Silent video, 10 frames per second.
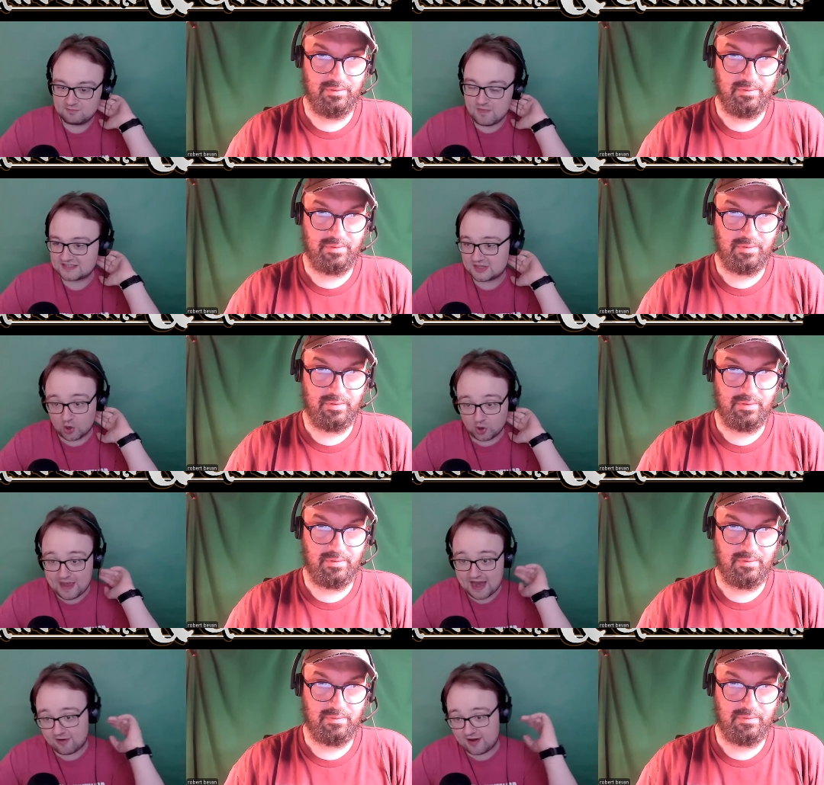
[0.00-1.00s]
Speaker 1: miss the old
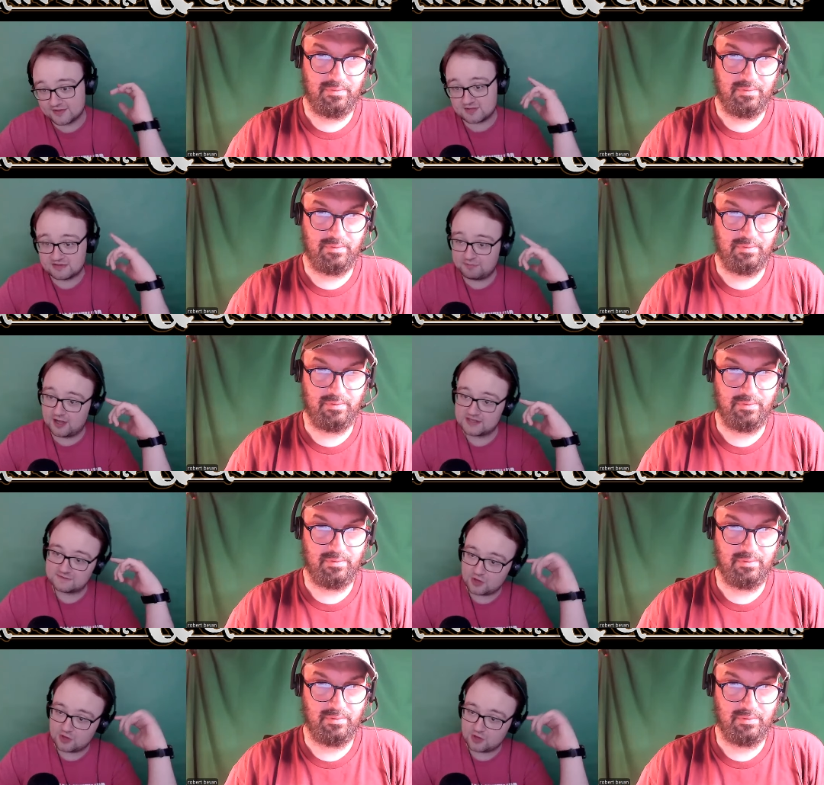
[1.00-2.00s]
backgrounds? Do you miss Bond's
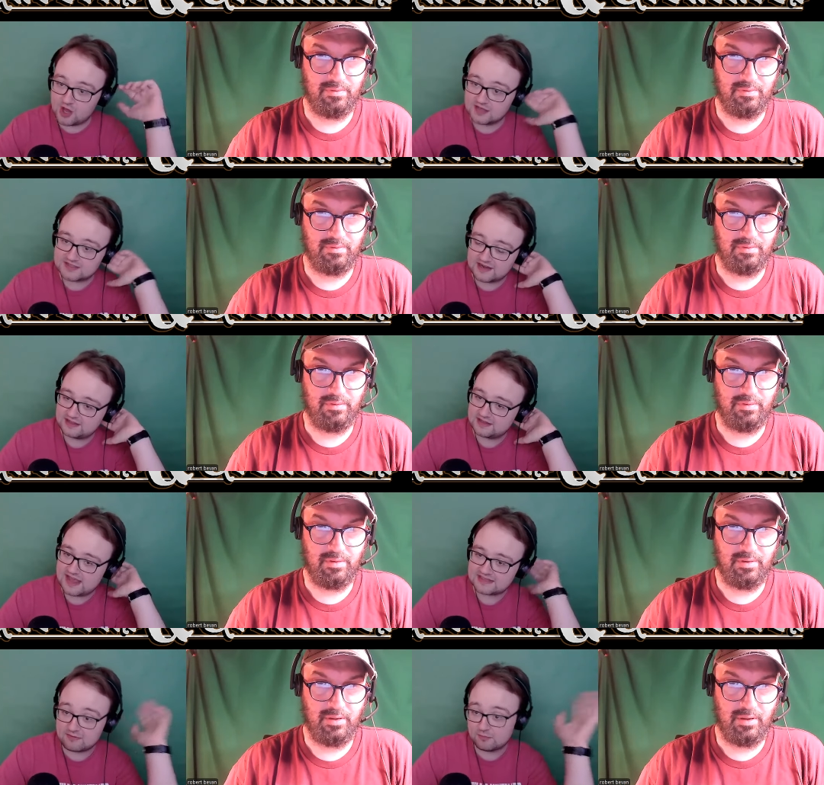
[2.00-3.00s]
flaws, anything like that?
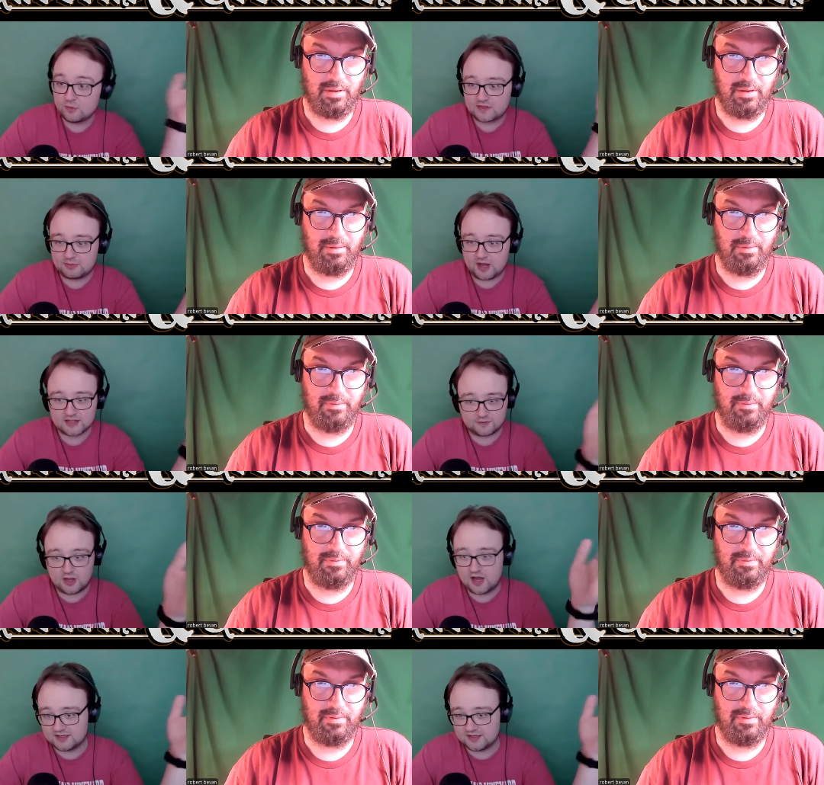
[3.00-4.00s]
Because they removed the Bond's
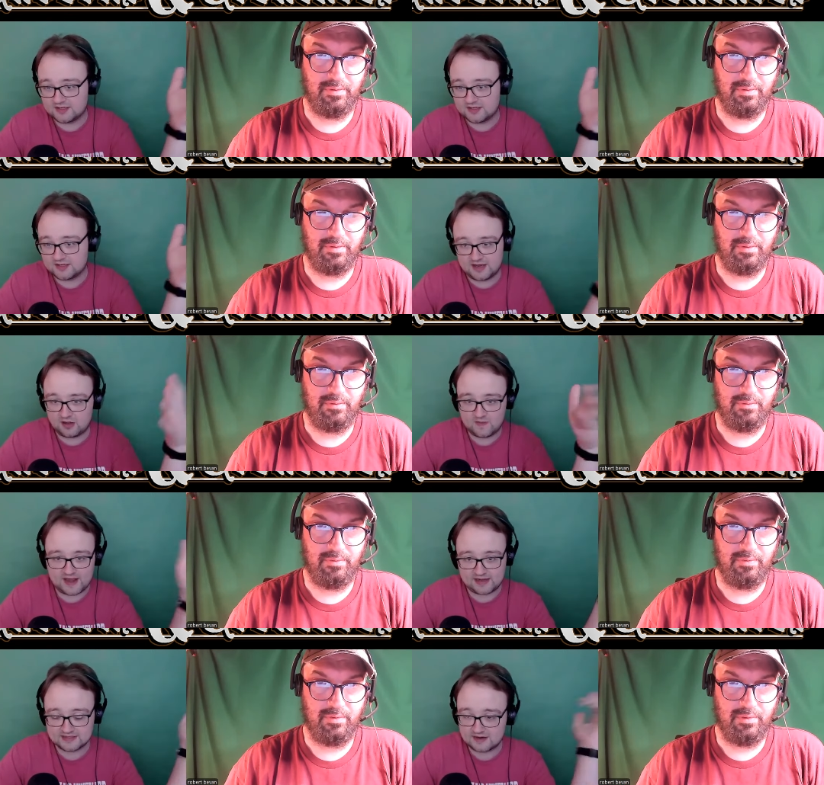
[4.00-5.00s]
flaws, uh, all that
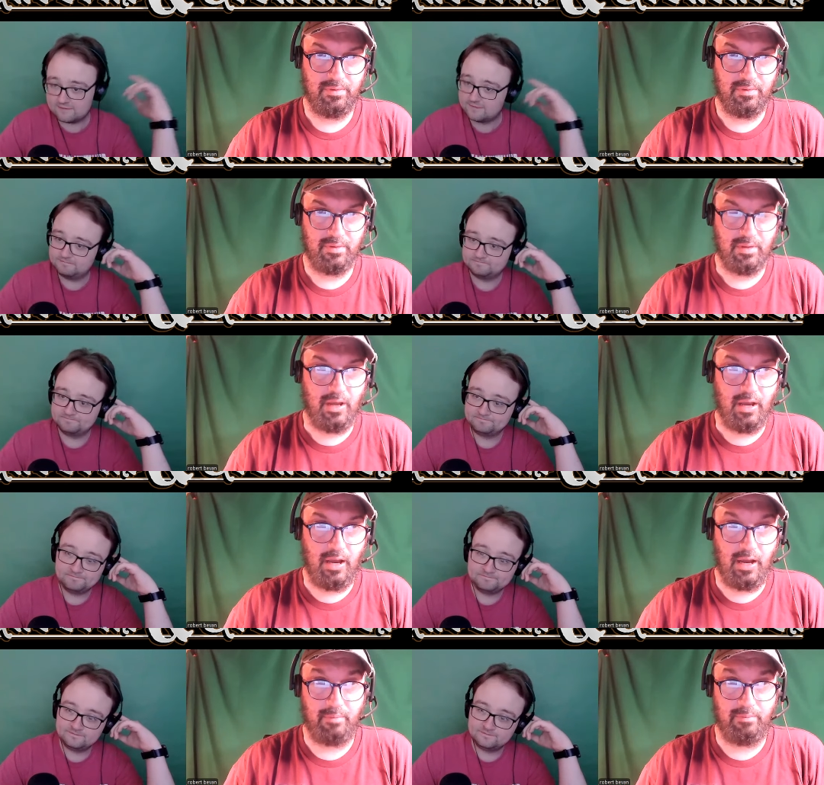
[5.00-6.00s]
kind of stuff.
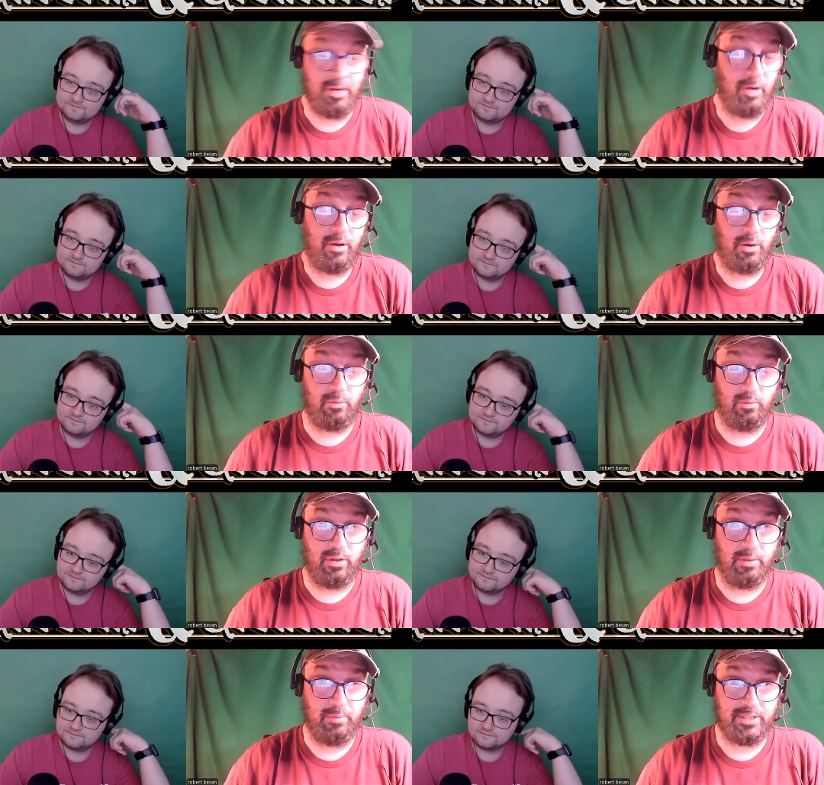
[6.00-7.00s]
Speaker 2: Um, no, I don't
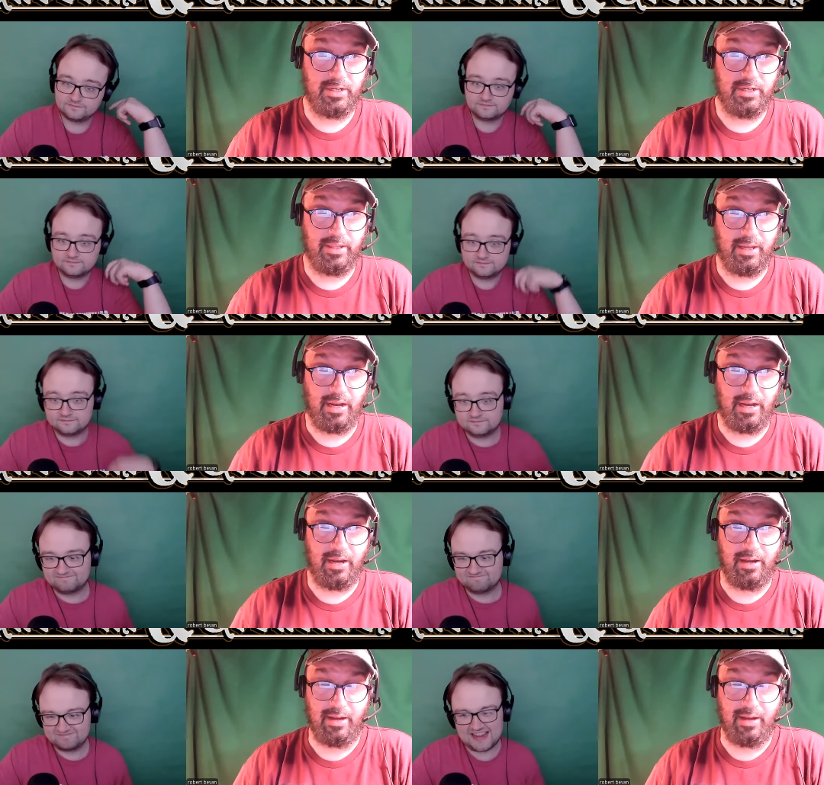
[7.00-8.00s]
really miss any of that.
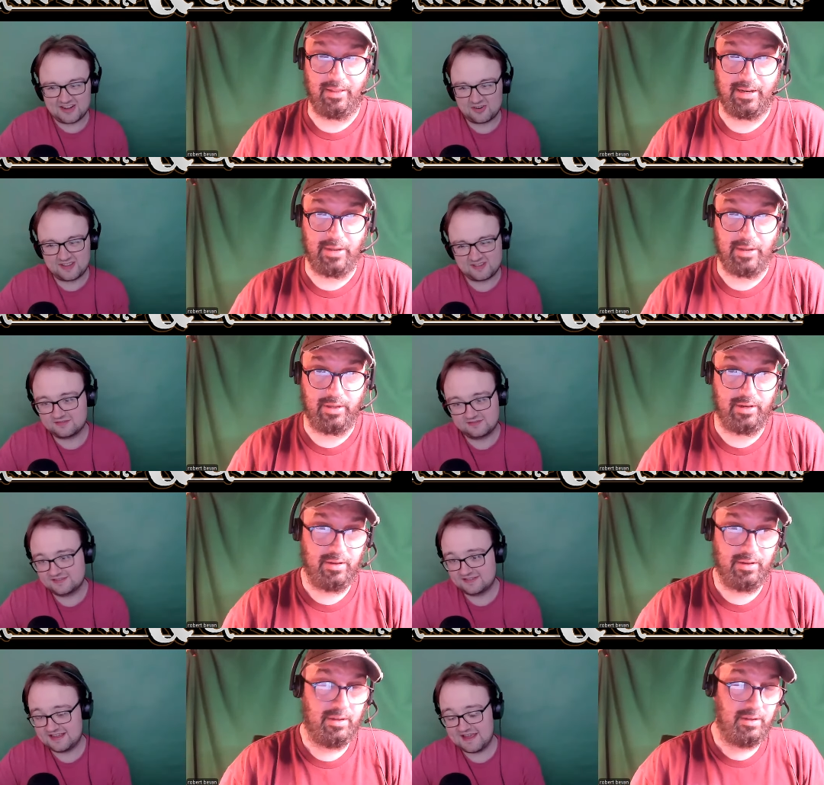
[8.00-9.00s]
I uh, I like how
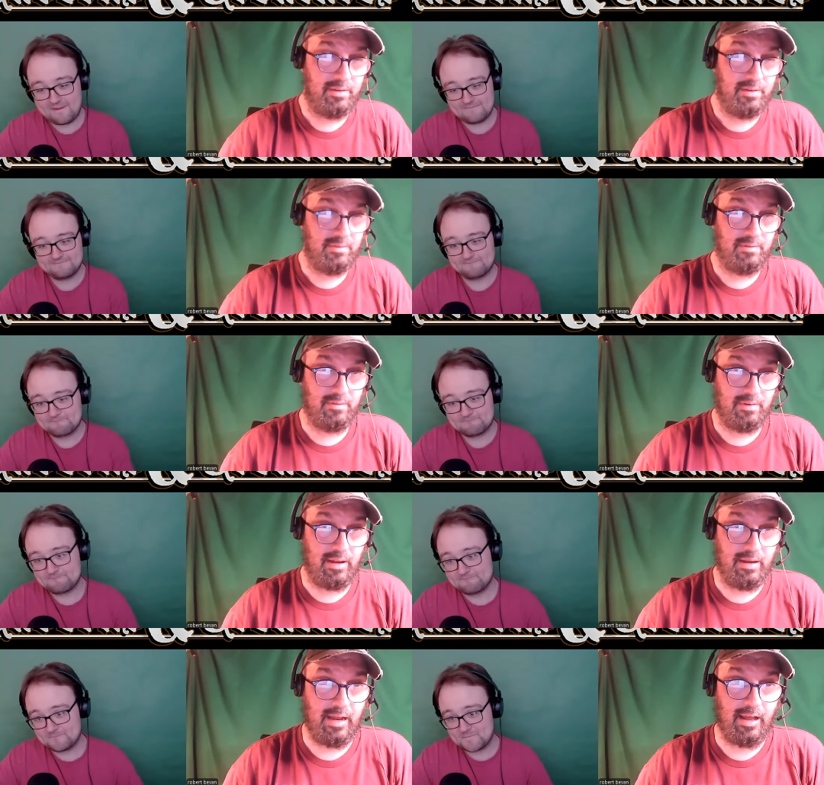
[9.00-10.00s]
they.
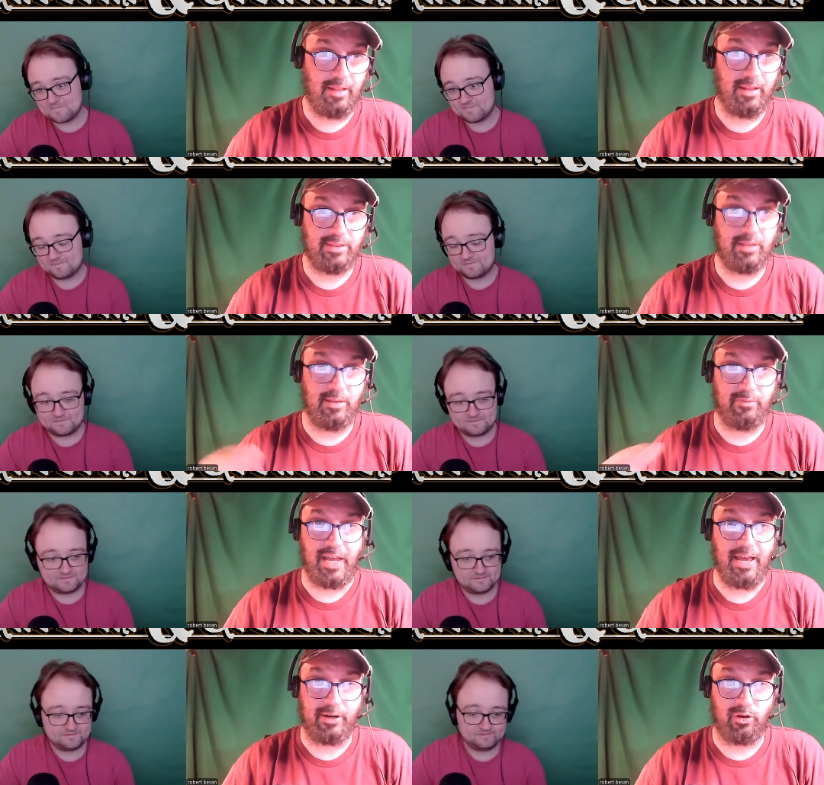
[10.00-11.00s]
I like that
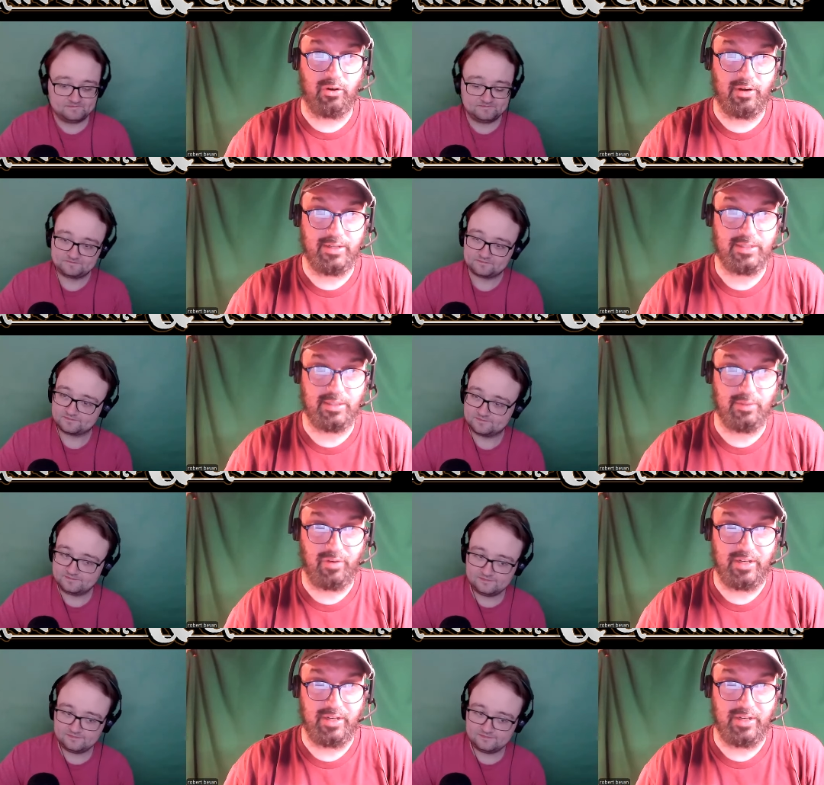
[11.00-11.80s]
they've categorized the